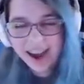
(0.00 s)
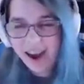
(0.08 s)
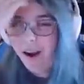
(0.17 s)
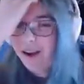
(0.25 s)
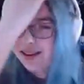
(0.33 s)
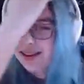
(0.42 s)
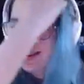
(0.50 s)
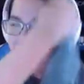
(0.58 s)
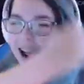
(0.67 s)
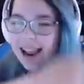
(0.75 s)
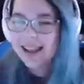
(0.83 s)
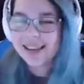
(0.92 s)
Oh,
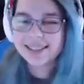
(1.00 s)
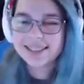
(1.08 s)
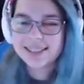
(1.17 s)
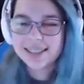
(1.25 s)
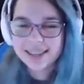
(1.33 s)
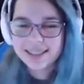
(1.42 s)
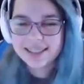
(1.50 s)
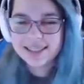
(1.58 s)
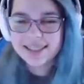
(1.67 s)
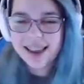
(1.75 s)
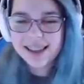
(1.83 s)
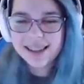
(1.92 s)
nice.
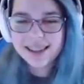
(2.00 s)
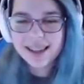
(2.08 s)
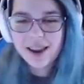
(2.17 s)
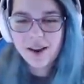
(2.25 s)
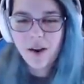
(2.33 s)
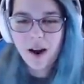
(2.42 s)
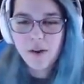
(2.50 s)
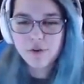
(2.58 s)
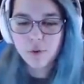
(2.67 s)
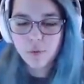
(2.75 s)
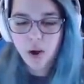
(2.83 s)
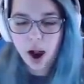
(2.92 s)
Steal it. Then you don't have
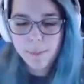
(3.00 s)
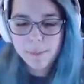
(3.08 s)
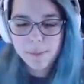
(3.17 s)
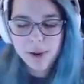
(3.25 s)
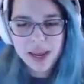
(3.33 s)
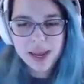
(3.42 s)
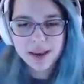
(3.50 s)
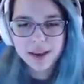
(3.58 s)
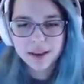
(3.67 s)
to rob me.